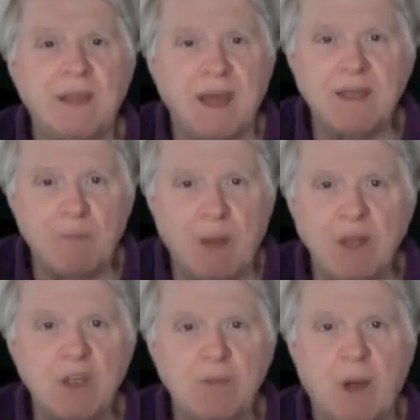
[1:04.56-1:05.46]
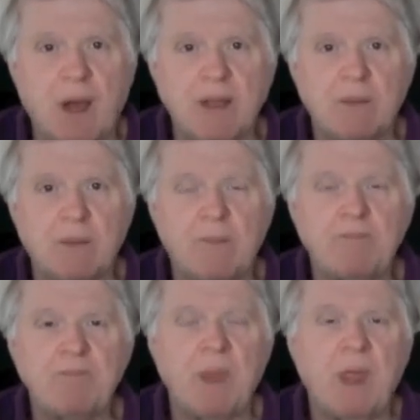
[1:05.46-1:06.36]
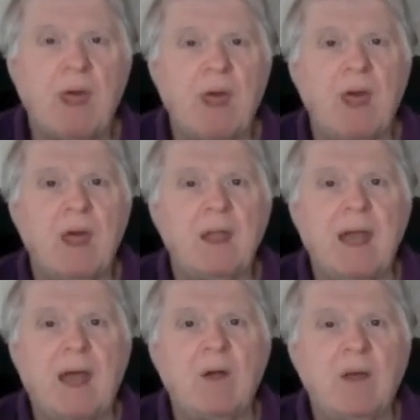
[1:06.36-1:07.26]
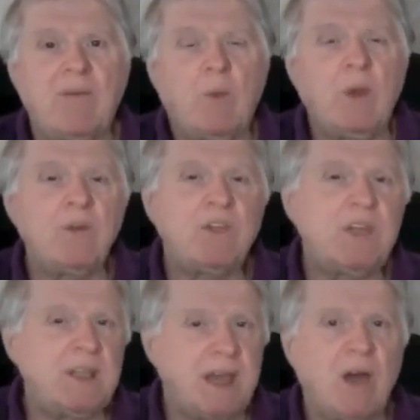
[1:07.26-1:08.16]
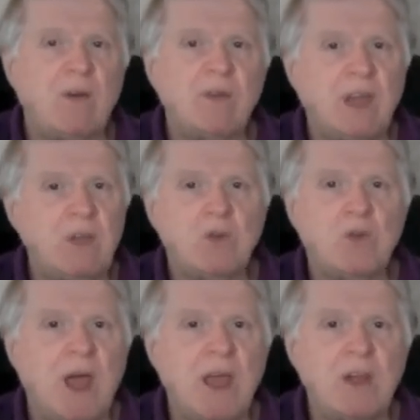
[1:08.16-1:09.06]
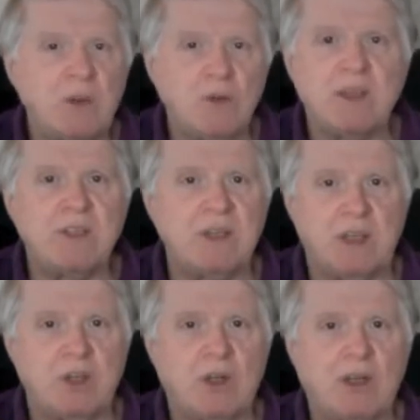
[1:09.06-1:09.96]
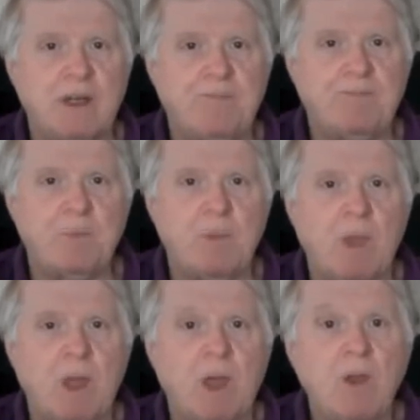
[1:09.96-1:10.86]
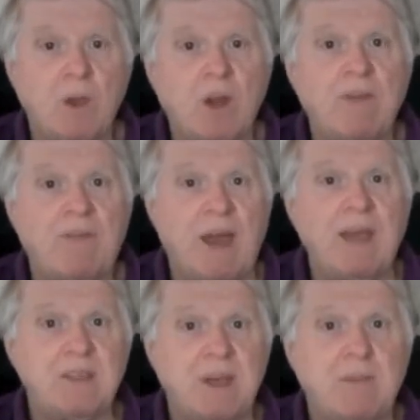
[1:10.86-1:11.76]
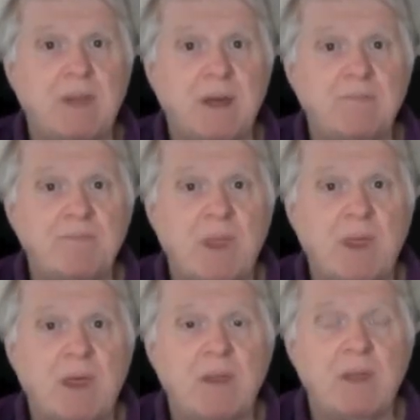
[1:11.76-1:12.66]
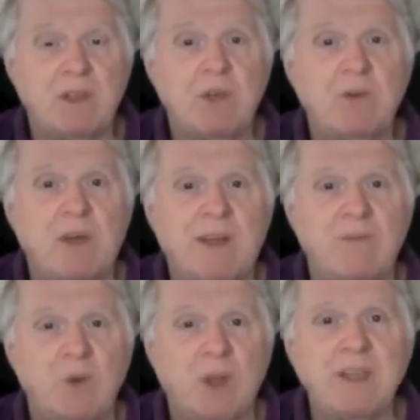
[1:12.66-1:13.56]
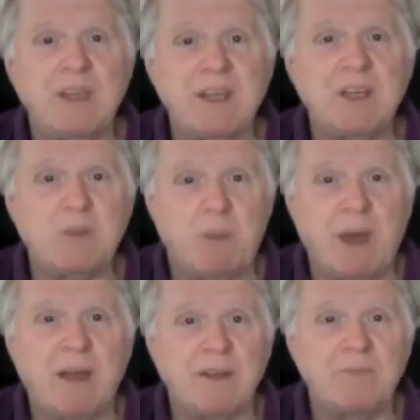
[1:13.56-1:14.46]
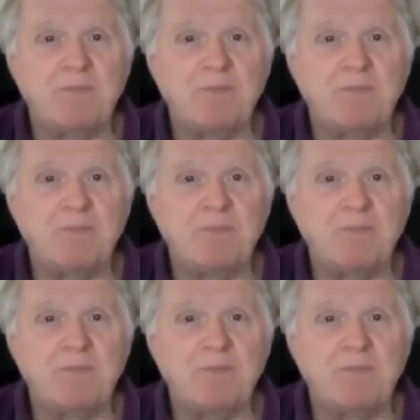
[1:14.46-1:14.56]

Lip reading: as much as possible. Now, when you sit down and you try and do this initially, you're going to find something that you really didn't expect.